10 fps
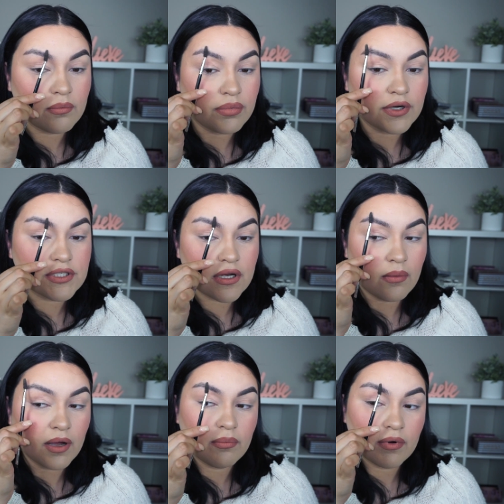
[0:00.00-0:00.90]
I'm gonna brush
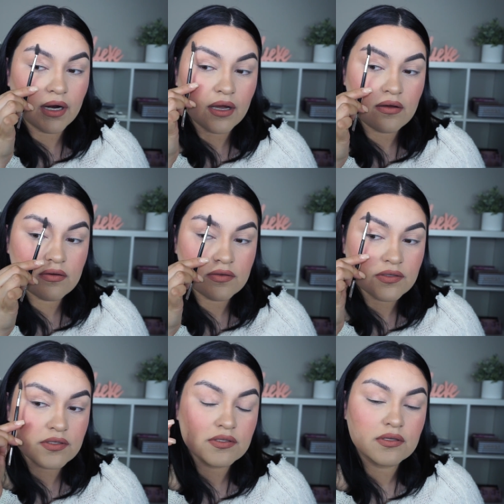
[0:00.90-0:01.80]
out my
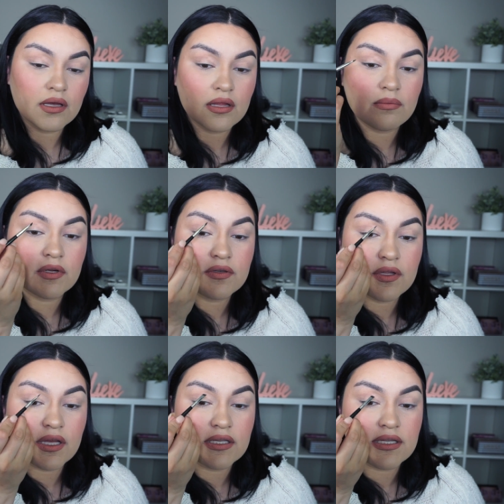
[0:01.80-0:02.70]
brows, and I'm gonna do
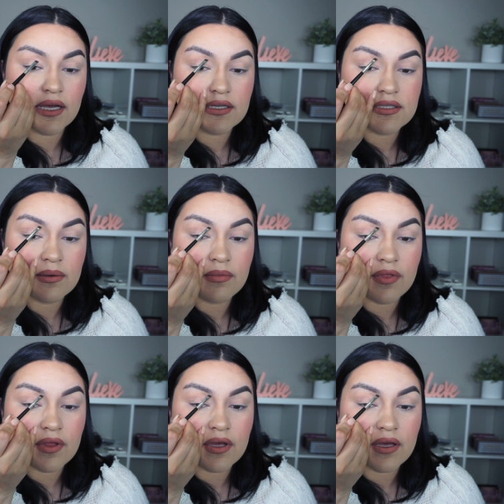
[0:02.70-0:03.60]
the exact same
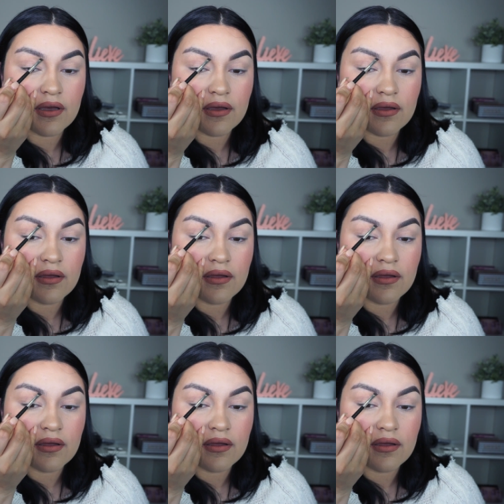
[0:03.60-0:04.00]
thing.